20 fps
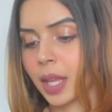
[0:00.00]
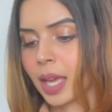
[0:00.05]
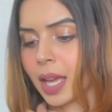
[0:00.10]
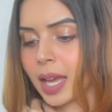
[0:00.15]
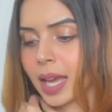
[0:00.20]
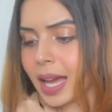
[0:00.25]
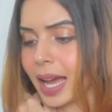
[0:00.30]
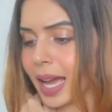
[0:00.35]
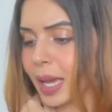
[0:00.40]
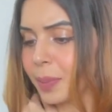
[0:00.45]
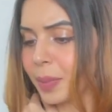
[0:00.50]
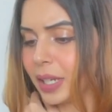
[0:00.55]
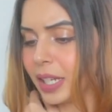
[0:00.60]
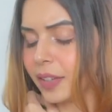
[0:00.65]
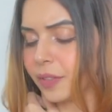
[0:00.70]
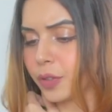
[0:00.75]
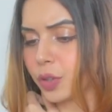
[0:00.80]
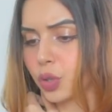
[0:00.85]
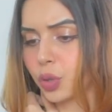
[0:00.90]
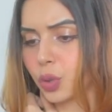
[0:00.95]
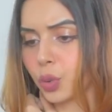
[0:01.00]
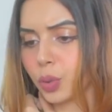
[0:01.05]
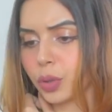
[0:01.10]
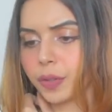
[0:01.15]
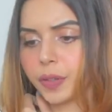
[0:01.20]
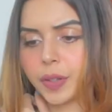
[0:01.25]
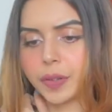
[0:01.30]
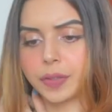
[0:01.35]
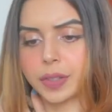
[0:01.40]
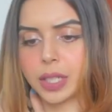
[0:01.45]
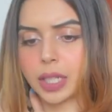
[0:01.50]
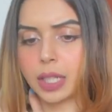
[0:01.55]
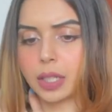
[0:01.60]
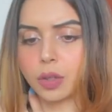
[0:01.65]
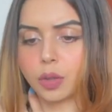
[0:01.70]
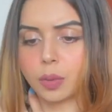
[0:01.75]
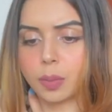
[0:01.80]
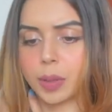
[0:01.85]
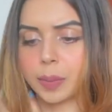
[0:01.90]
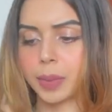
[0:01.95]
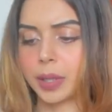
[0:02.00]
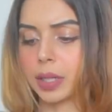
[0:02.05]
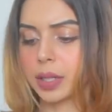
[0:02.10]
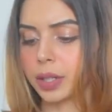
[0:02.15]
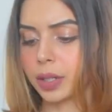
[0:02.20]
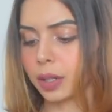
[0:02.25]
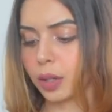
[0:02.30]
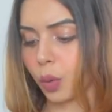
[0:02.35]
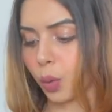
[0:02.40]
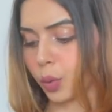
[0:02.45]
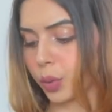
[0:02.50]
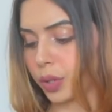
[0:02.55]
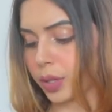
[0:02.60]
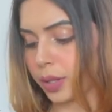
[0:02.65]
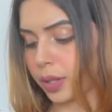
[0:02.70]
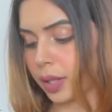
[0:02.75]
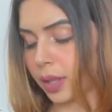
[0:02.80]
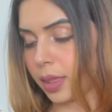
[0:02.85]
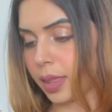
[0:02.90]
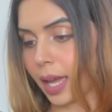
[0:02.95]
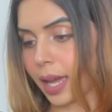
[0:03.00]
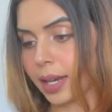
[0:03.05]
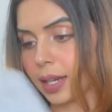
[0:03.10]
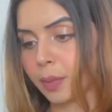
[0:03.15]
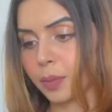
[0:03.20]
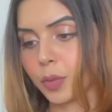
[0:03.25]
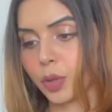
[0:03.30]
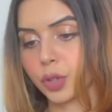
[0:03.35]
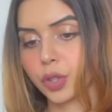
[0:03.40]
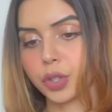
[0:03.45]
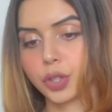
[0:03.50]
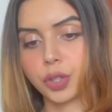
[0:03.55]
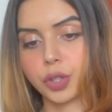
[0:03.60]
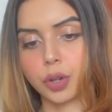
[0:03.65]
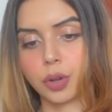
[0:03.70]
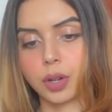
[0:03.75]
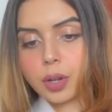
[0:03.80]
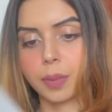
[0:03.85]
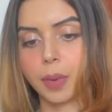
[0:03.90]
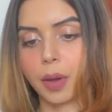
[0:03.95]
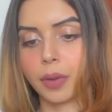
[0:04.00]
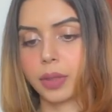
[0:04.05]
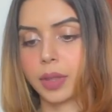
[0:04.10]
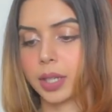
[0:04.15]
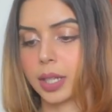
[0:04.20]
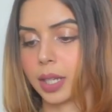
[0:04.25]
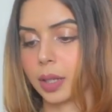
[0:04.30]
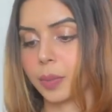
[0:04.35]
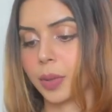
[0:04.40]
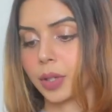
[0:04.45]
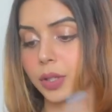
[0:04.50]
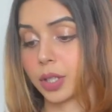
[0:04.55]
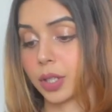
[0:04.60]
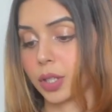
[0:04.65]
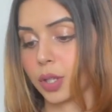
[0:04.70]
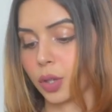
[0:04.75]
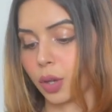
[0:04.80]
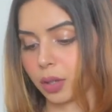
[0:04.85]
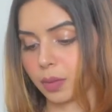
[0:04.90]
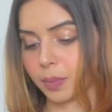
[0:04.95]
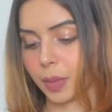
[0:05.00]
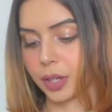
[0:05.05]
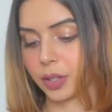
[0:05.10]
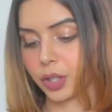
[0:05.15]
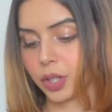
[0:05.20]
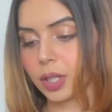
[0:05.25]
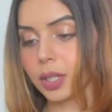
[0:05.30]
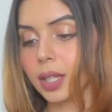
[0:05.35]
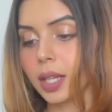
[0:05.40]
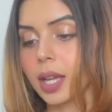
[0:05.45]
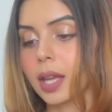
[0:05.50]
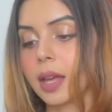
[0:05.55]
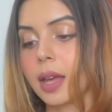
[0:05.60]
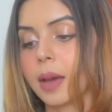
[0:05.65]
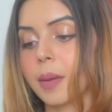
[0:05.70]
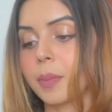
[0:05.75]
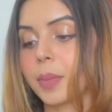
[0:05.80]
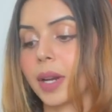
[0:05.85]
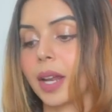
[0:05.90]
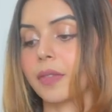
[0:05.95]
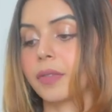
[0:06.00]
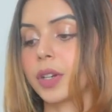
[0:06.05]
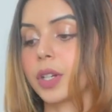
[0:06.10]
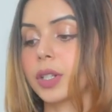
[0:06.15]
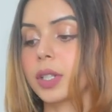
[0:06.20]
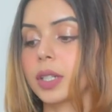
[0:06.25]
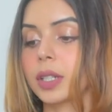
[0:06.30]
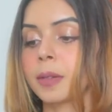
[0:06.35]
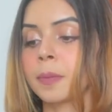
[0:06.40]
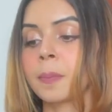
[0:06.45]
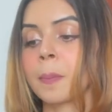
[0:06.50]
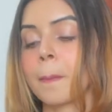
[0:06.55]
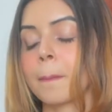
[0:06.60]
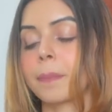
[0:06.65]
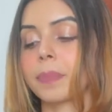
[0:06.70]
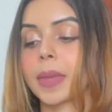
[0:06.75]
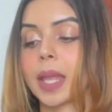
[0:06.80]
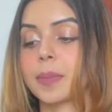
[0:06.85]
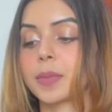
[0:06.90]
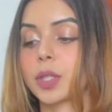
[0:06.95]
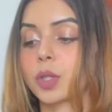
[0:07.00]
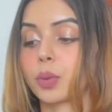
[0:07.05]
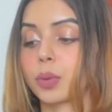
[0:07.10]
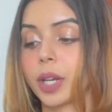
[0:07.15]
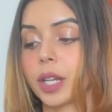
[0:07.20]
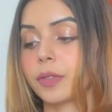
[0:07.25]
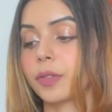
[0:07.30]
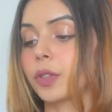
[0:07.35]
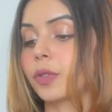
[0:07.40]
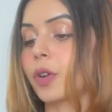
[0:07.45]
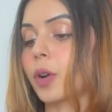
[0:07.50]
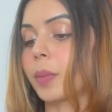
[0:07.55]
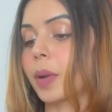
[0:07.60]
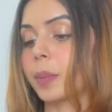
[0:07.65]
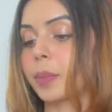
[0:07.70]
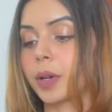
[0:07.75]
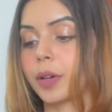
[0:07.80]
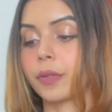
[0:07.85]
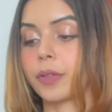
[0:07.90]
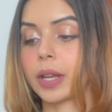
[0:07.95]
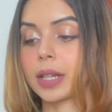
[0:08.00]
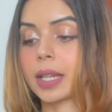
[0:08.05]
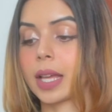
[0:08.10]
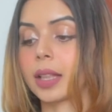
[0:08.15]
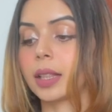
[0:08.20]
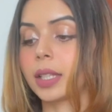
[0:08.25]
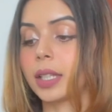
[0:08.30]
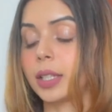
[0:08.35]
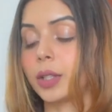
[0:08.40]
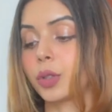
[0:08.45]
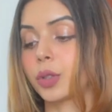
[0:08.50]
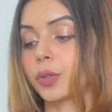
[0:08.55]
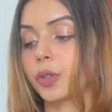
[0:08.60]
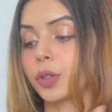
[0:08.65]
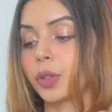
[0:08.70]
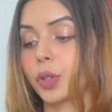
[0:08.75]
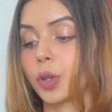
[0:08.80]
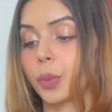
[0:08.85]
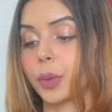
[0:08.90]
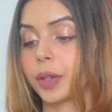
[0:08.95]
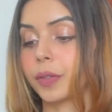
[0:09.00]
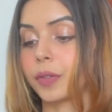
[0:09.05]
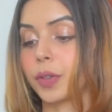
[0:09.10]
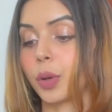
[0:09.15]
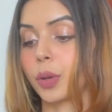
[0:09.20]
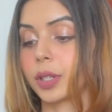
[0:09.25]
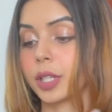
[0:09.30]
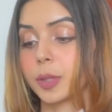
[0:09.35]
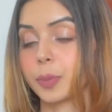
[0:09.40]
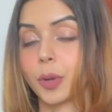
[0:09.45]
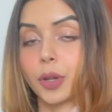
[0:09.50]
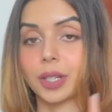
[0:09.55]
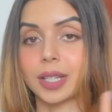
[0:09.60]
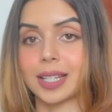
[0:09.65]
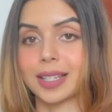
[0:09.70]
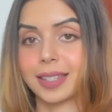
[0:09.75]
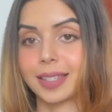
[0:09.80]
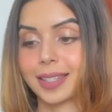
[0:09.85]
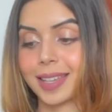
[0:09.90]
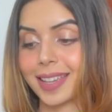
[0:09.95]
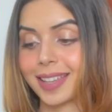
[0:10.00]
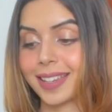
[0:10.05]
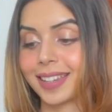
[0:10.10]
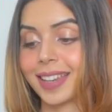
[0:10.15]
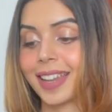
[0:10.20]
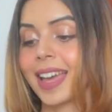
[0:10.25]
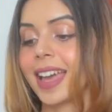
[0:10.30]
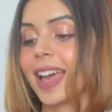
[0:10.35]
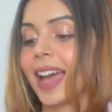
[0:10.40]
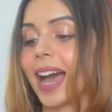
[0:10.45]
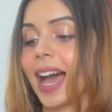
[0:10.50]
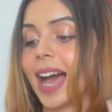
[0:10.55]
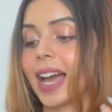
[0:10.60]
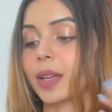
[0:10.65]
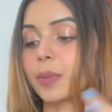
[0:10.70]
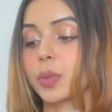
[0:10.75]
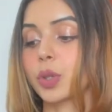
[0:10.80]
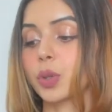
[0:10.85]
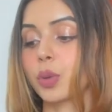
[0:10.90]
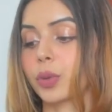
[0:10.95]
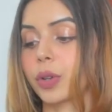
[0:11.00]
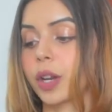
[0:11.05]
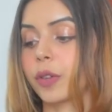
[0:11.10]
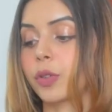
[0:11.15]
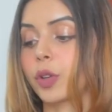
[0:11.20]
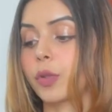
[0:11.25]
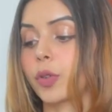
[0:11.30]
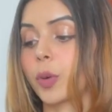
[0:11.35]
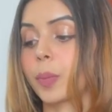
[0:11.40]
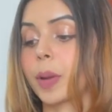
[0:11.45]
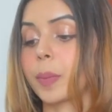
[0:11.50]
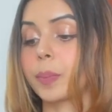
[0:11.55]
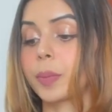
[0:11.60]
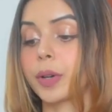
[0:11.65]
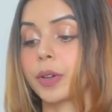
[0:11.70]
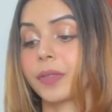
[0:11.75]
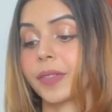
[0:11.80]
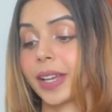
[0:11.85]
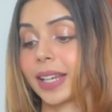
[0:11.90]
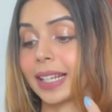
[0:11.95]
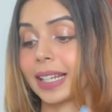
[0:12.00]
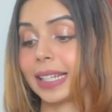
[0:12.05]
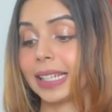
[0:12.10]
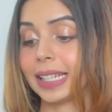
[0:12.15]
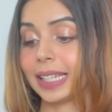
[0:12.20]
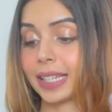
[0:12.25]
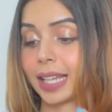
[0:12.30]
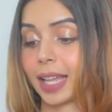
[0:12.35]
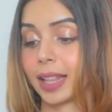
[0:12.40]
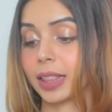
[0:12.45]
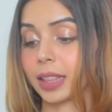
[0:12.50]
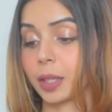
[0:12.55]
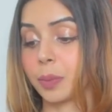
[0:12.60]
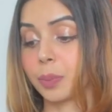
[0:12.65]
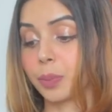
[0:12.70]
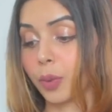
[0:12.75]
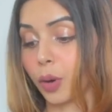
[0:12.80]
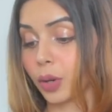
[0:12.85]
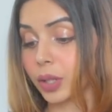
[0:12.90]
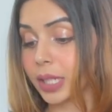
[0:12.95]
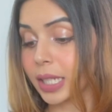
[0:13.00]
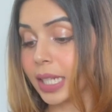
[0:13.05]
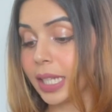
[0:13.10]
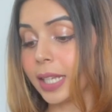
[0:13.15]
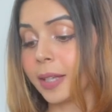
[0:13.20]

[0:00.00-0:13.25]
I believe, June 15, or maybe a little older than that. I'm not sure about the date because it's not mentioned. But I've written, I'm so grateful for my perfect, healthy, youthful, glowing, flawless, spotless skin. I am so grateful for my perfect, lean, healthy body.